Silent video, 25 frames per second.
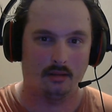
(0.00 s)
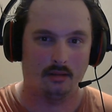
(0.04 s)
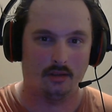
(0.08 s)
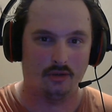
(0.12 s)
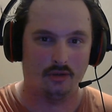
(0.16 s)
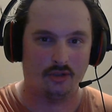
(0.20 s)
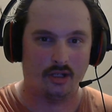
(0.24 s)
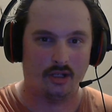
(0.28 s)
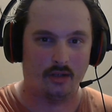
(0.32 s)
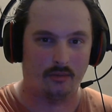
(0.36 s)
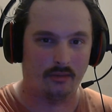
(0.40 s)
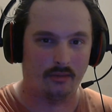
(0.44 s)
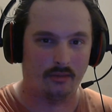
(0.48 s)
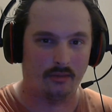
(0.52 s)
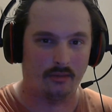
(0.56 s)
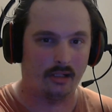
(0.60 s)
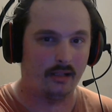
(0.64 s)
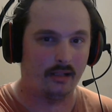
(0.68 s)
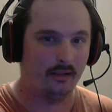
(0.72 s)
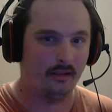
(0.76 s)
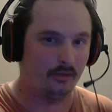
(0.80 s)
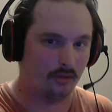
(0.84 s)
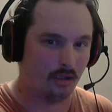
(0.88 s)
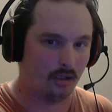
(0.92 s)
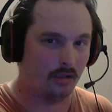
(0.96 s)
on Channel
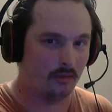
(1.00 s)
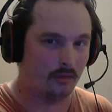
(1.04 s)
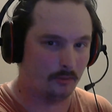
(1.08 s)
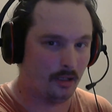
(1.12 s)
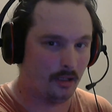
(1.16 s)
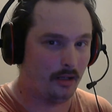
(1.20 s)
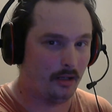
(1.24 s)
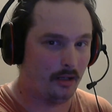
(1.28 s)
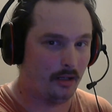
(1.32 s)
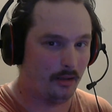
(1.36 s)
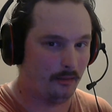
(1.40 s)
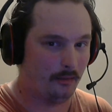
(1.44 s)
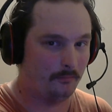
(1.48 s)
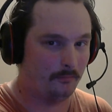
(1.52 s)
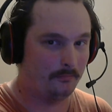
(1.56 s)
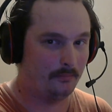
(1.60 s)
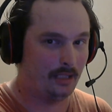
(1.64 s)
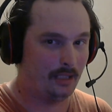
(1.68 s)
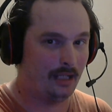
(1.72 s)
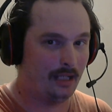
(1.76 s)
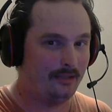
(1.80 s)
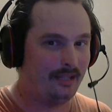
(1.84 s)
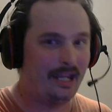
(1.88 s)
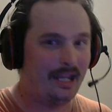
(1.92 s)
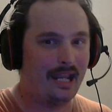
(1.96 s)
9 in Colorado,
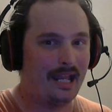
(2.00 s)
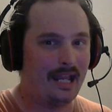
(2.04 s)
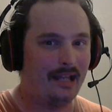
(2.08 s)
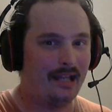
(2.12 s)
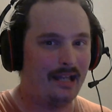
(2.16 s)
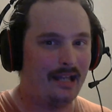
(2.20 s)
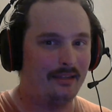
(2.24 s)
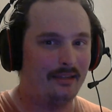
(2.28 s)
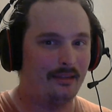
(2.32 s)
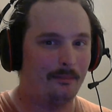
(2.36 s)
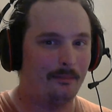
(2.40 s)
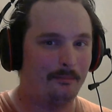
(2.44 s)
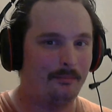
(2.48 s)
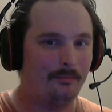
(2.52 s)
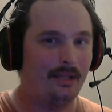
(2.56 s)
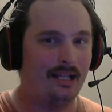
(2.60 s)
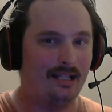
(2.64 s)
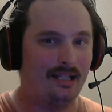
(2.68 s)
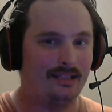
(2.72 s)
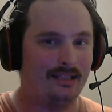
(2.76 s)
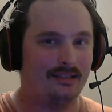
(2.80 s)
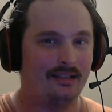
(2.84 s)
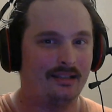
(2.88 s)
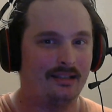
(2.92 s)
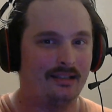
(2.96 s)
and they had the
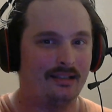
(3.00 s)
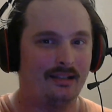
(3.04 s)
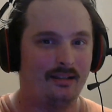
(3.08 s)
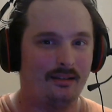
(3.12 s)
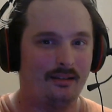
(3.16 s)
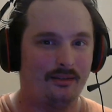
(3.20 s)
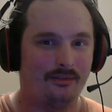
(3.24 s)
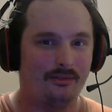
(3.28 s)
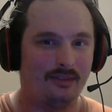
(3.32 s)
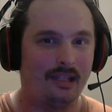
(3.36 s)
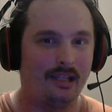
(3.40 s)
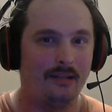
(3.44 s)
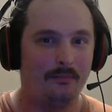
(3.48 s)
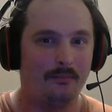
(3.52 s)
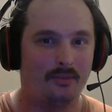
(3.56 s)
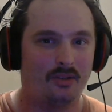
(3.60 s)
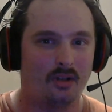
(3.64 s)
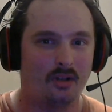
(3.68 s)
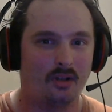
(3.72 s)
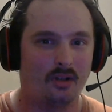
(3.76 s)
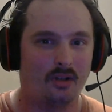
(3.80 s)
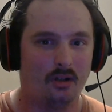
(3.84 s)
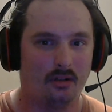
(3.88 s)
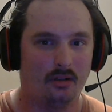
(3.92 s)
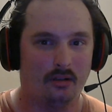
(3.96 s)
best theme
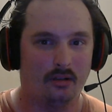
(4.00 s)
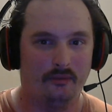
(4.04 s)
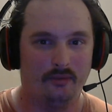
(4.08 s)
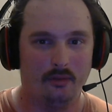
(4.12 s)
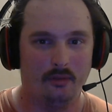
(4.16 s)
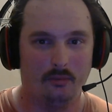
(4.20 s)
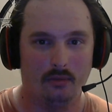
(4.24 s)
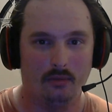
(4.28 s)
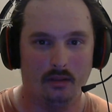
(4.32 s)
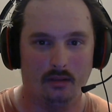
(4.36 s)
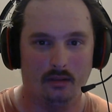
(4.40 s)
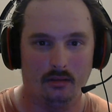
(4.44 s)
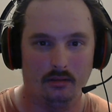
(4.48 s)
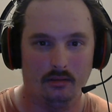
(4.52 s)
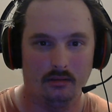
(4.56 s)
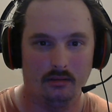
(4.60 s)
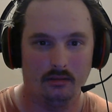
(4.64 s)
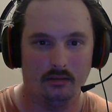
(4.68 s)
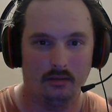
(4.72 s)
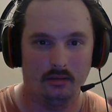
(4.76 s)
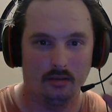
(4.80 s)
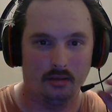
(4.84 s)
song, if you will.